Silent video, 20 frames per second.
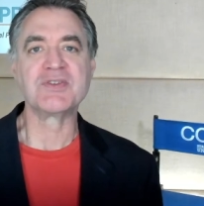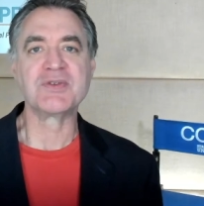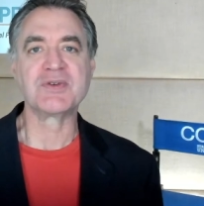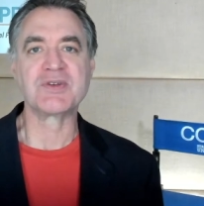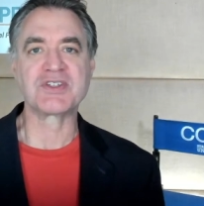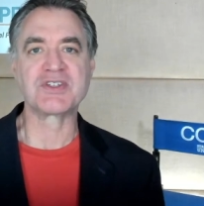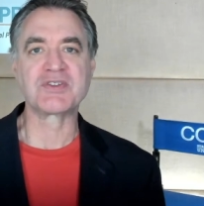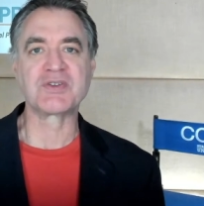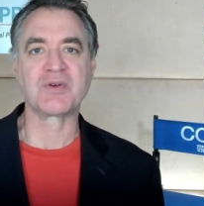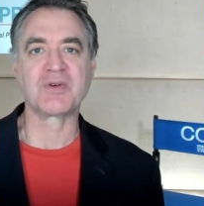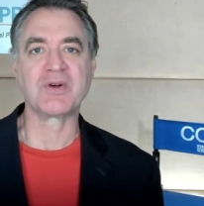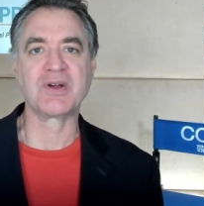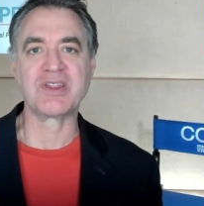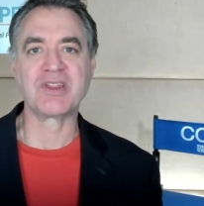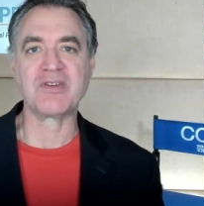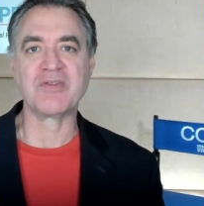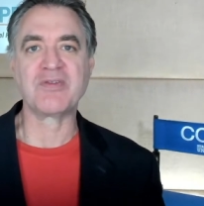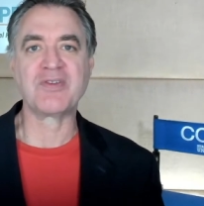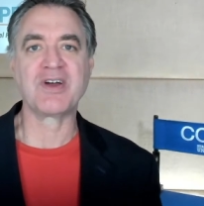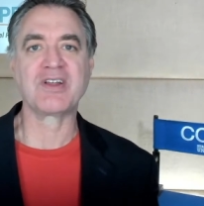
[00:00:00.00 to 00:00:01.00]
to a story
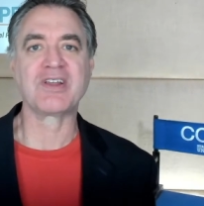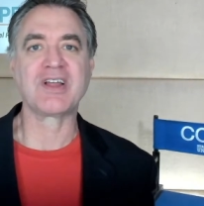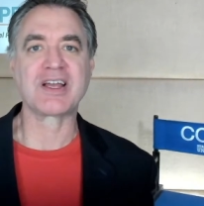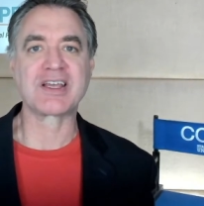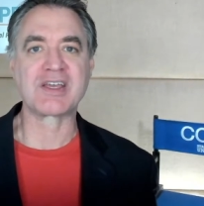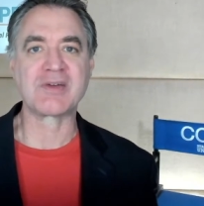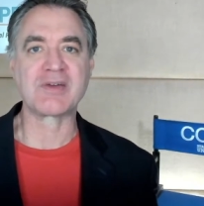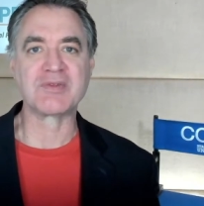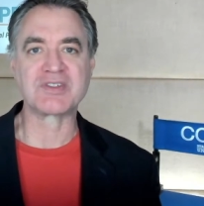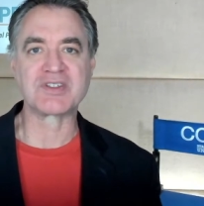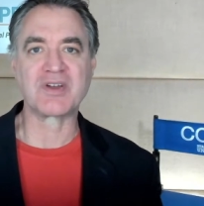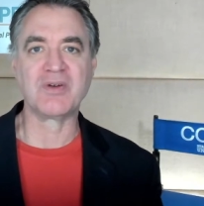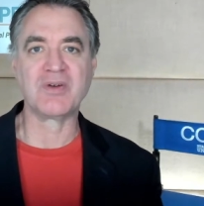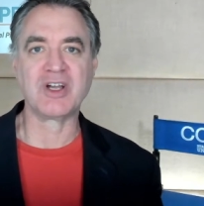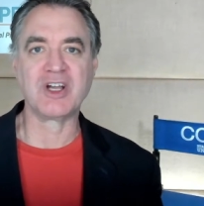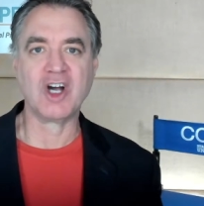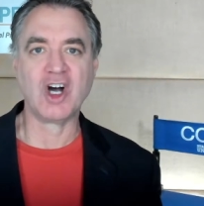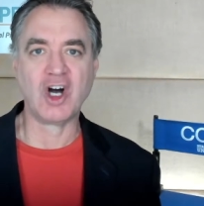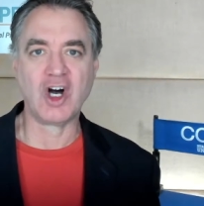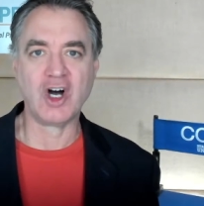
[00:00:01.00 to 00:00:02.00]
that felt like it was
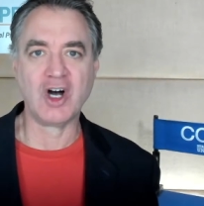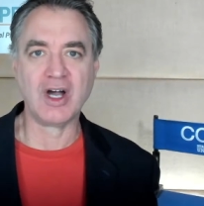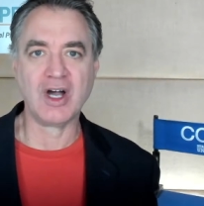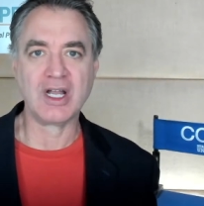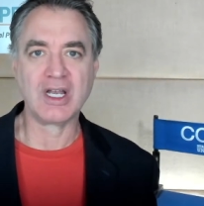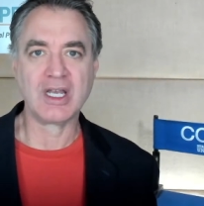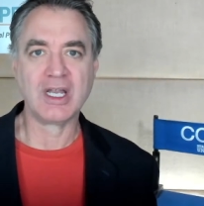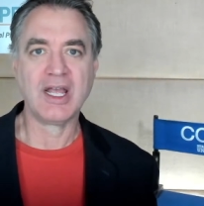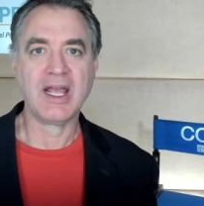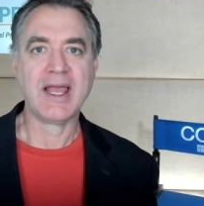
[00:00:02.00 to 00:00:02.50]
going on